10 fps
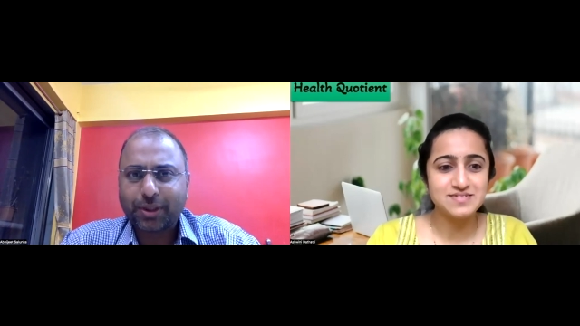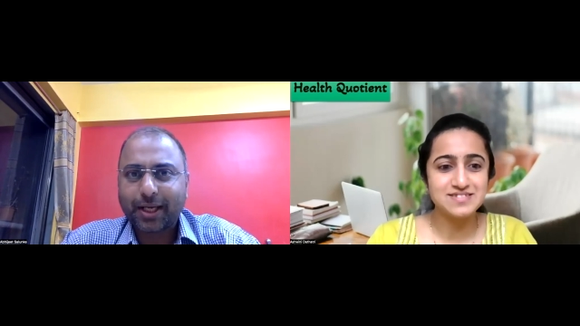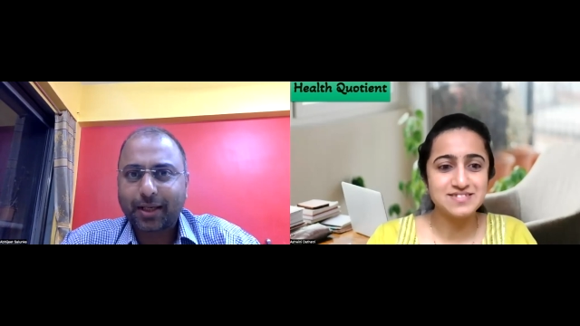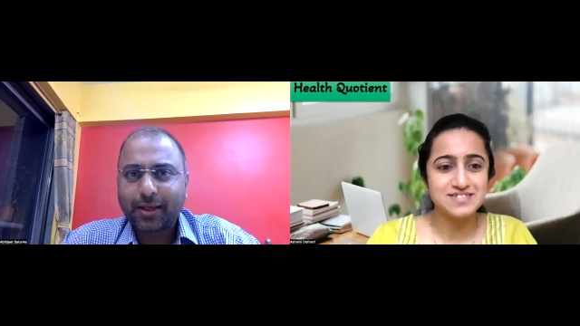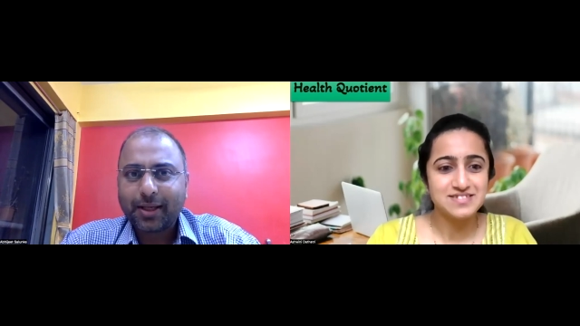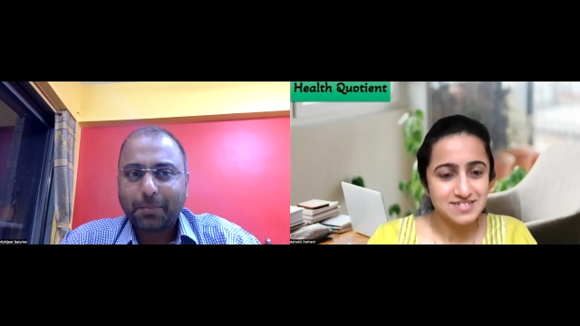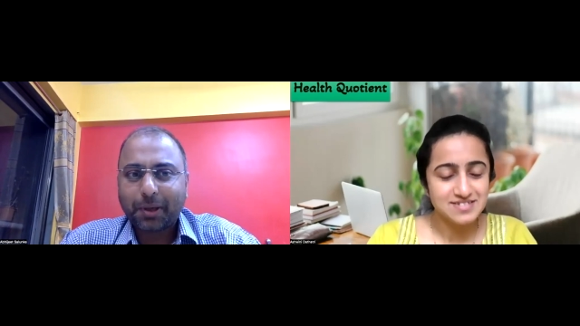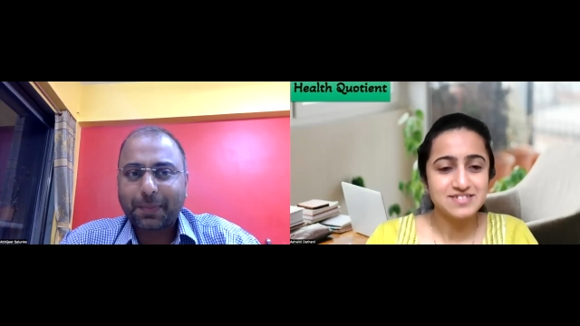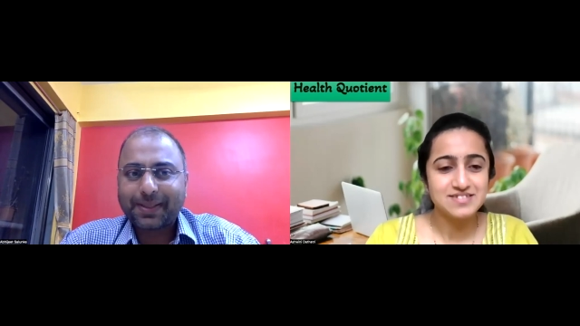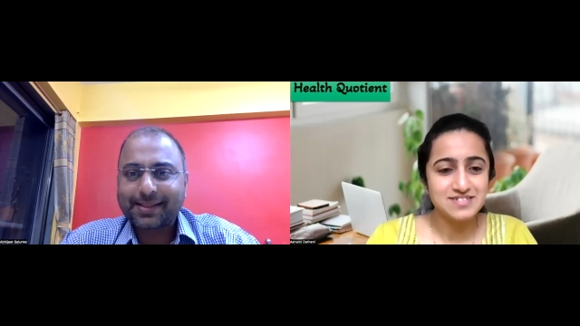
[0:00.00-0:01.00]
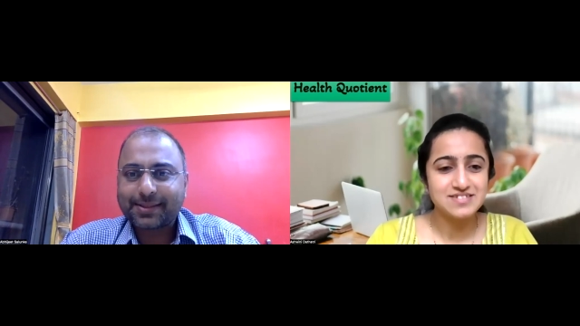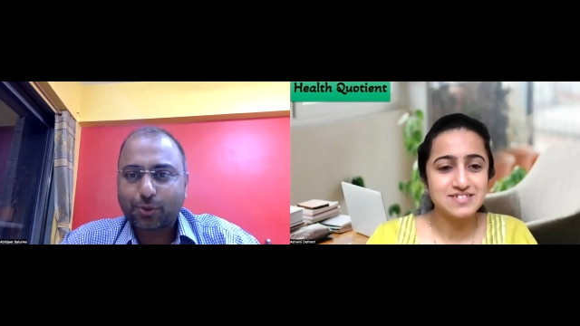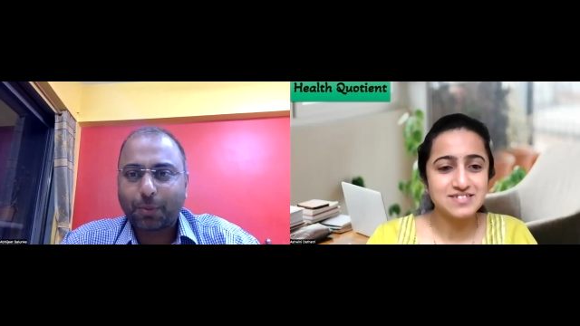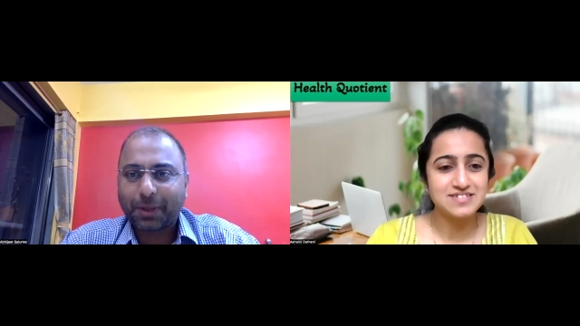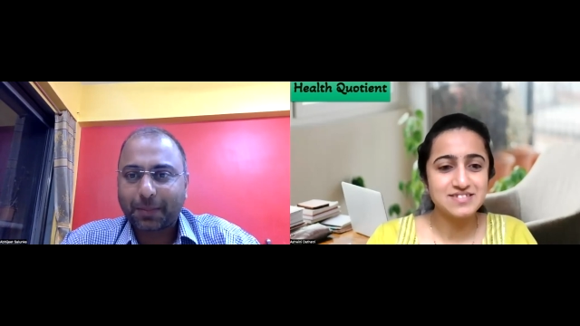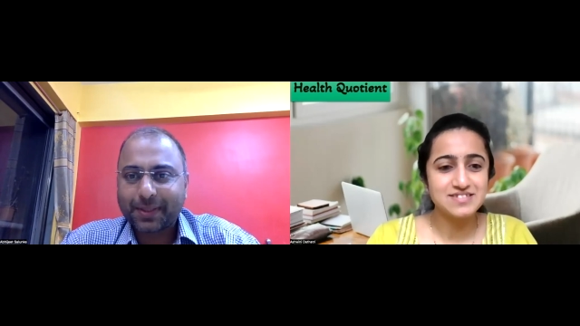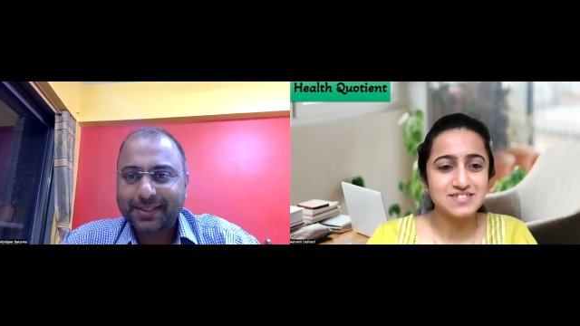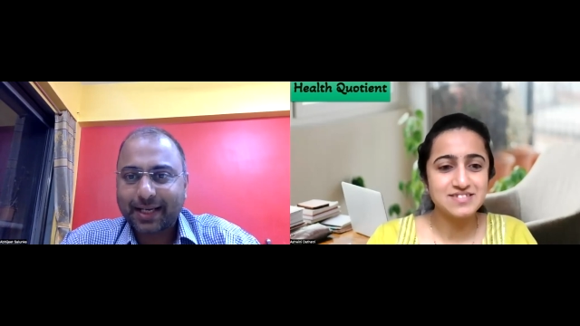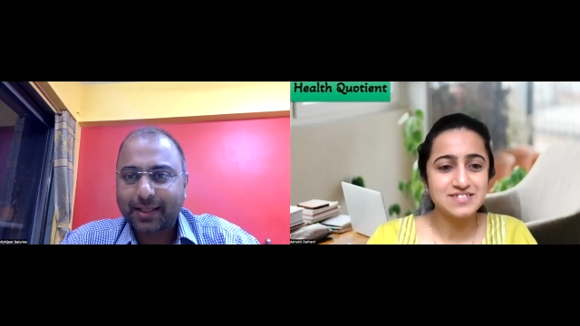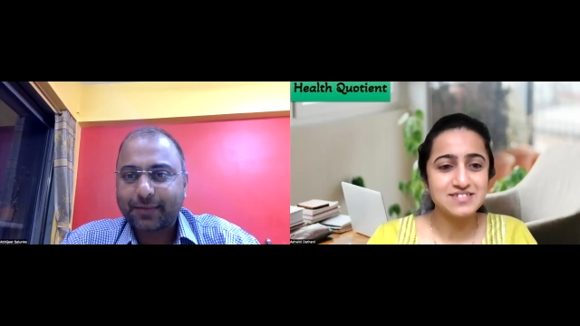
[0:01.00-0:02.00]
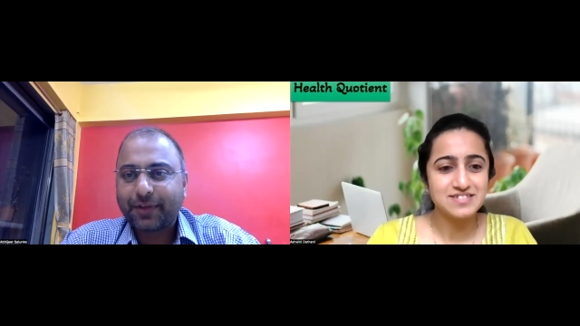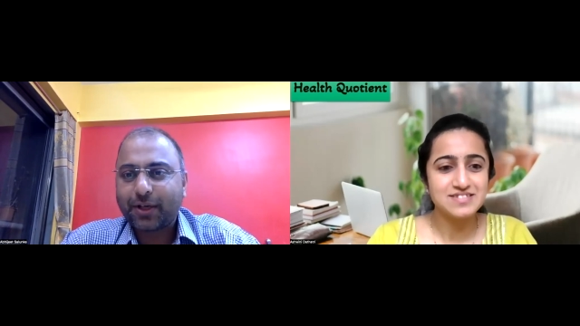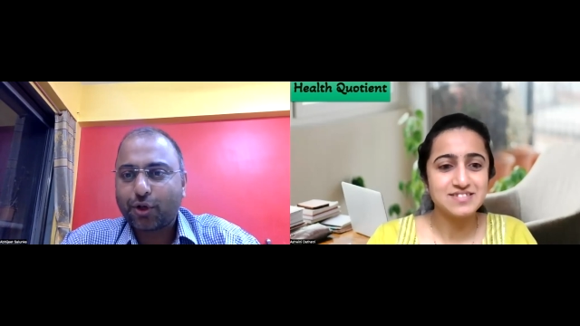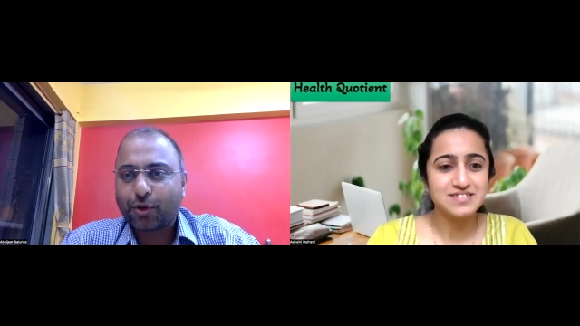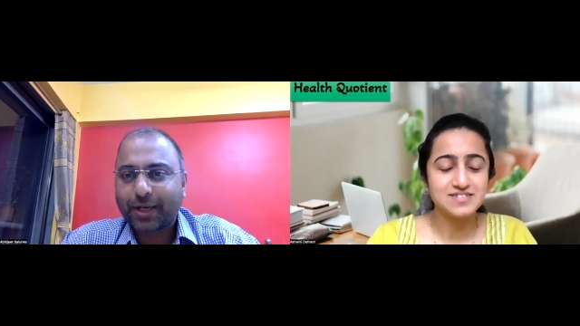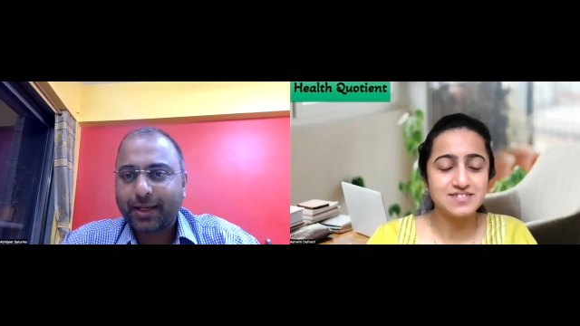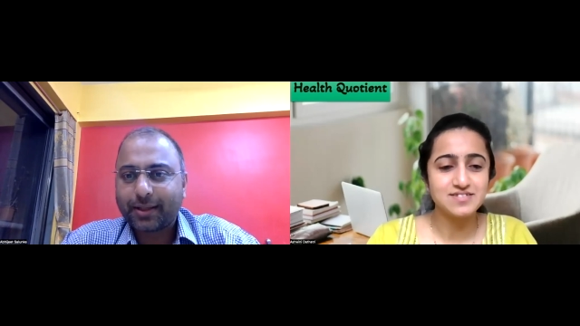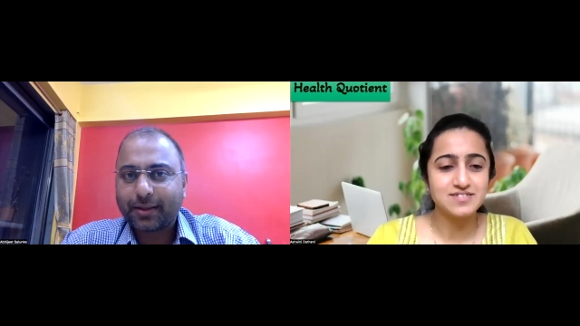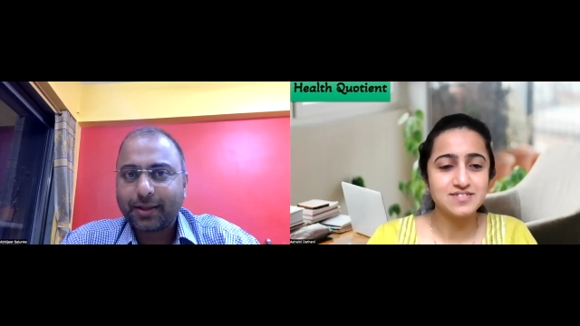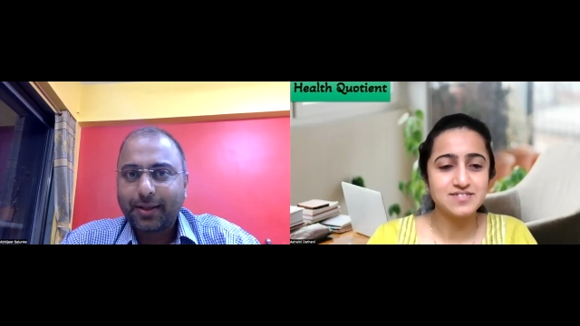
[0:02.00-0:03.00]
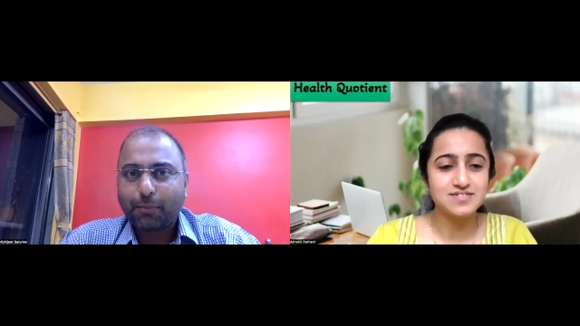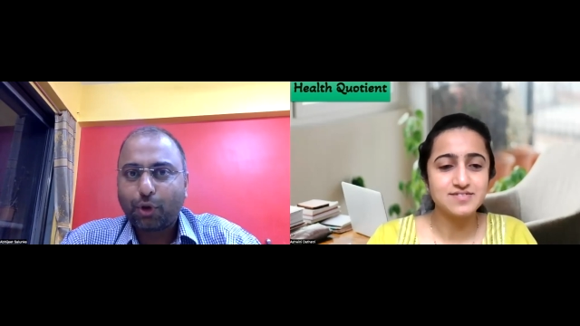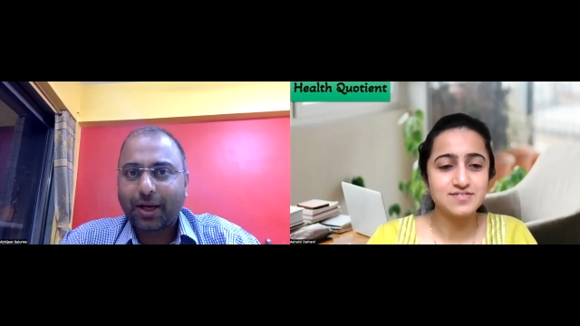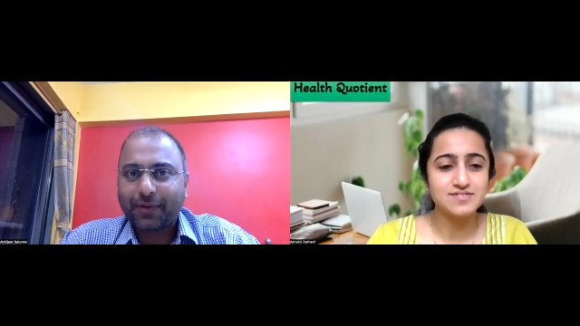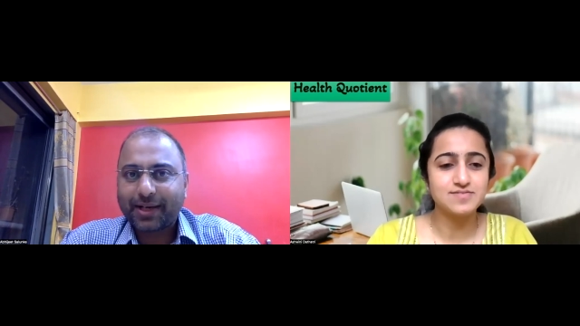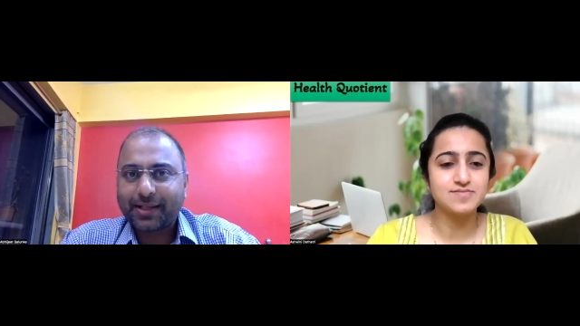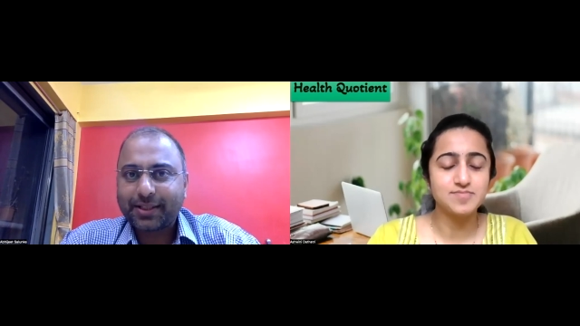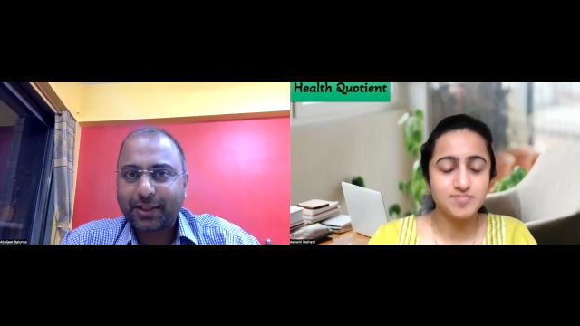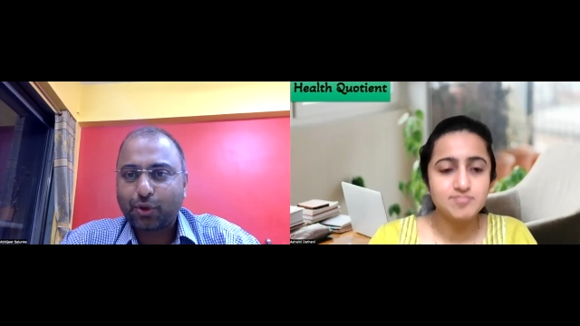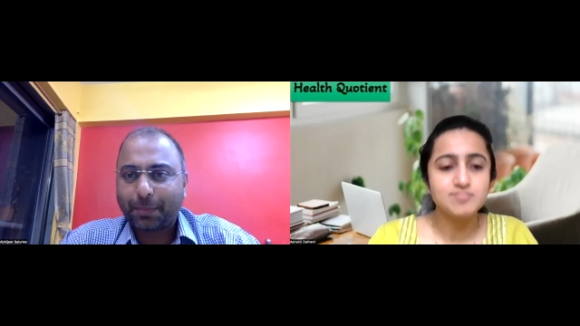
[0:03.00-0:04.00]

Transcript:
Speaker 1: The purpose is sole purpose that we curate more awareness into the